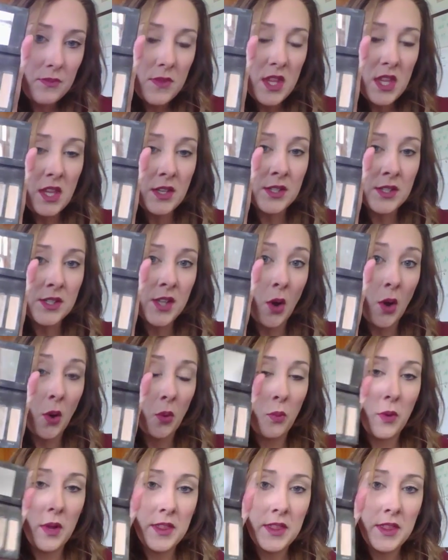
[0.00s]
So
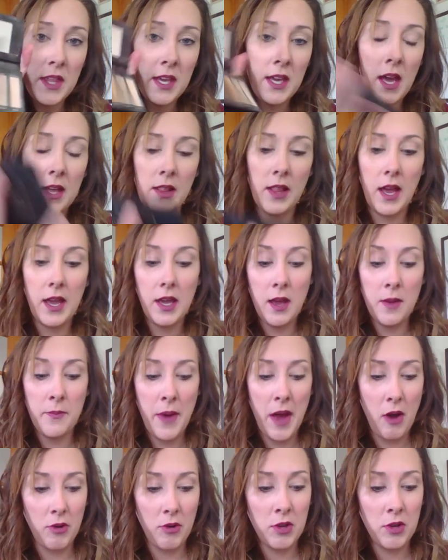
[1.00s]
one thing I like
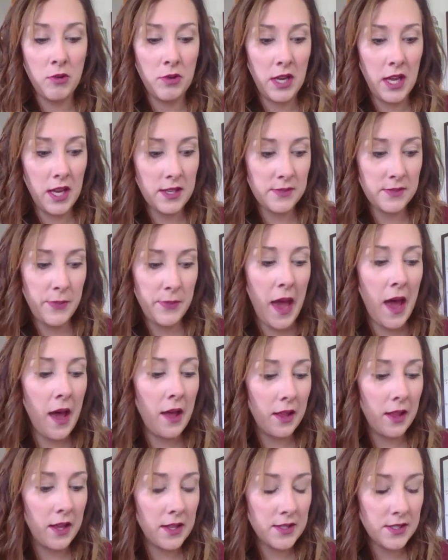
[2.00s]
about Younique's
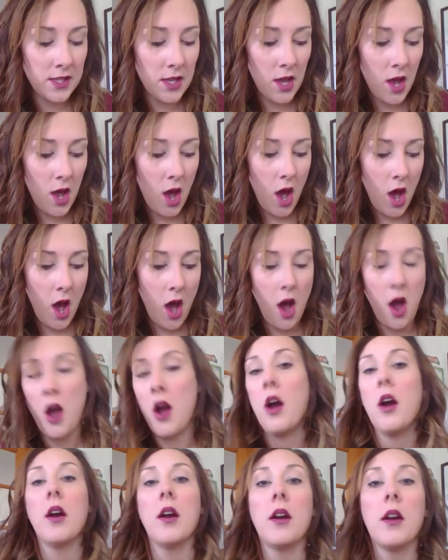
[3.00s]
palettes
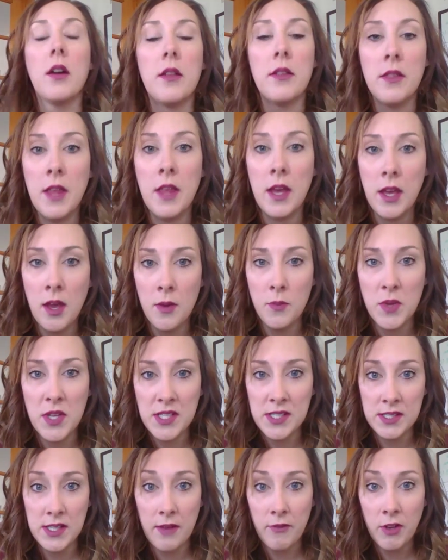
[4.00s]
are they come with
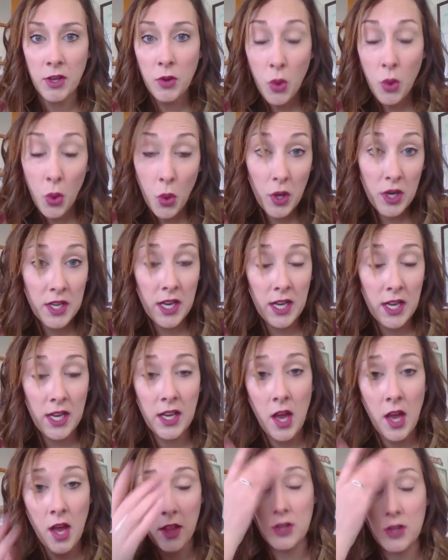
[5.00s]
7 coordinating
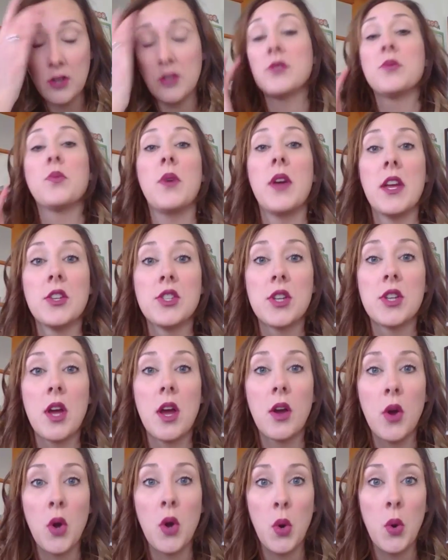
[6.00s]
colors which
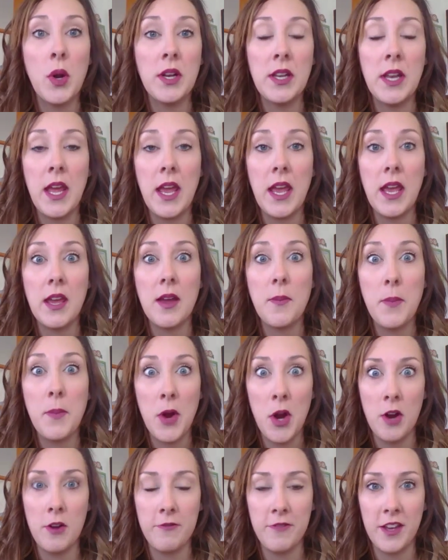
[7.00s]
coordinate
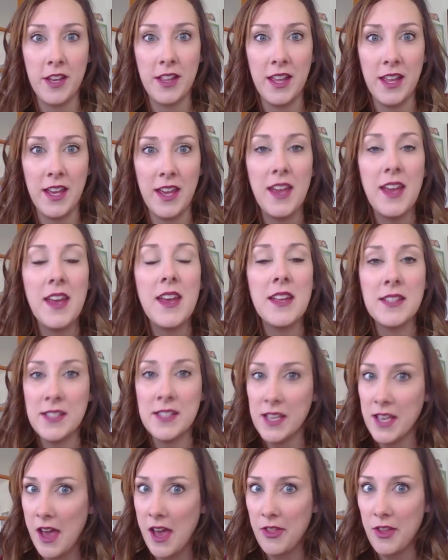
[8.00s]
perfectly
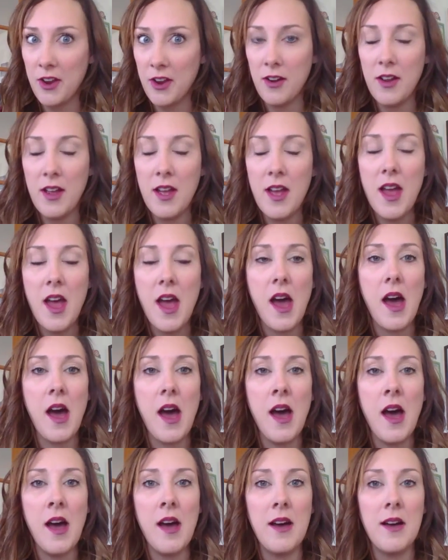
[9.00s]
together.
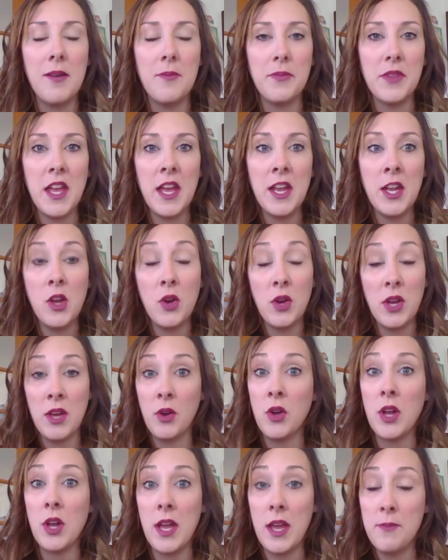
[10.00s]
And you can
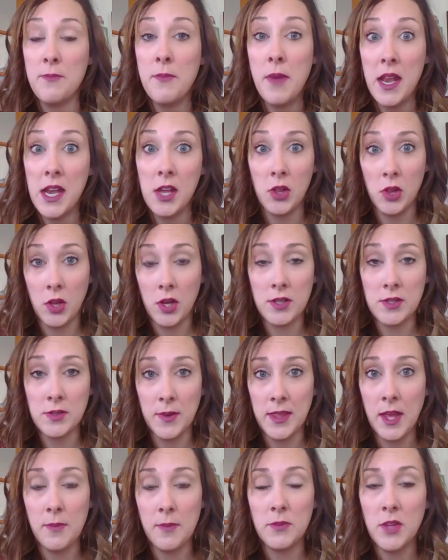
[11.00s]
create many looks
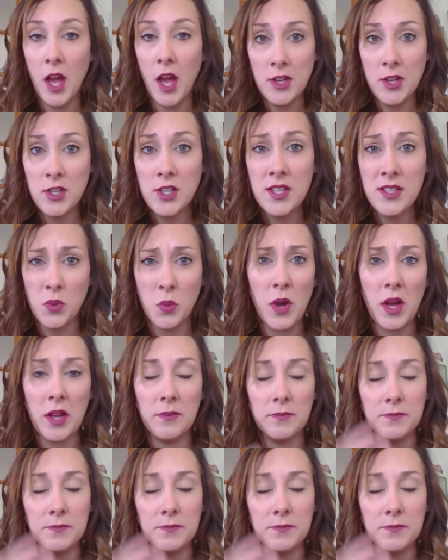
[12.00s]
with them, not just one.